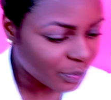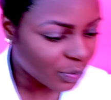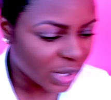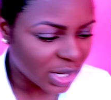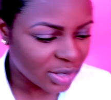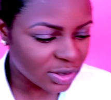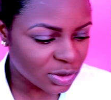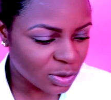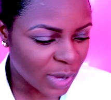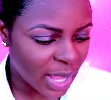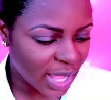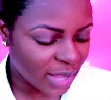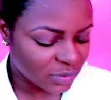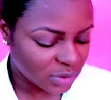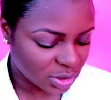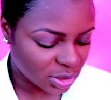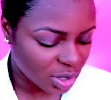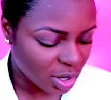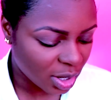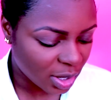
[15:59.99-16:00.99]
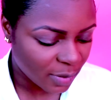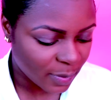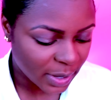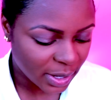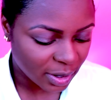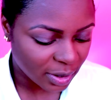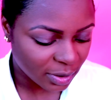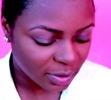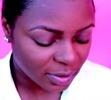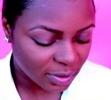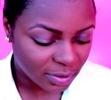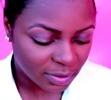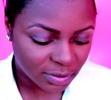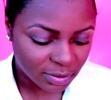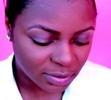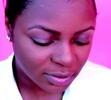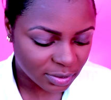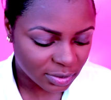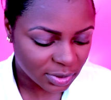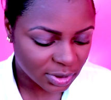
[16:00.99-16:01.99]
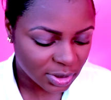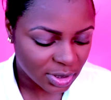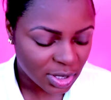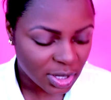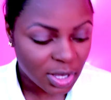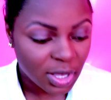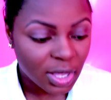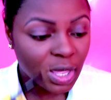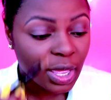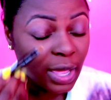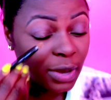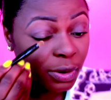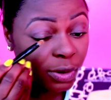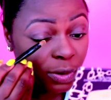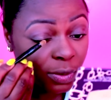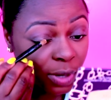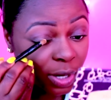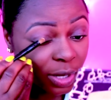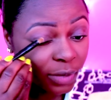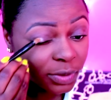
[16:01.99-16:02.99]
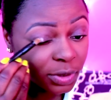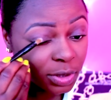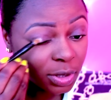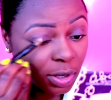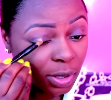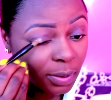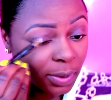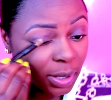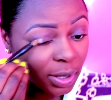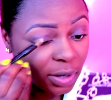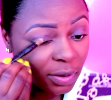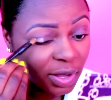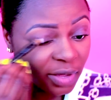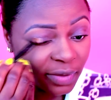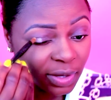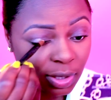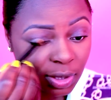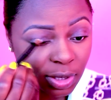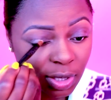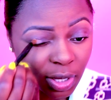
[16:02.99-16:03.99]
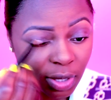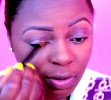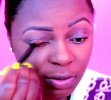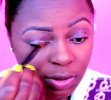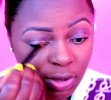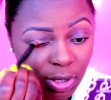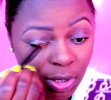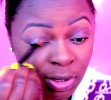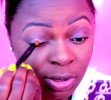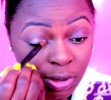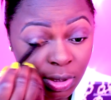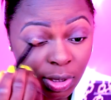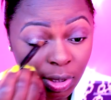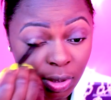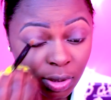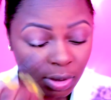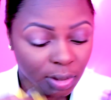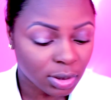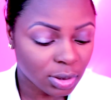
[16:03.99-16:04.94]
What else do I have to talk about? I don't know what I have to talk about. I don't have anything else, honestly.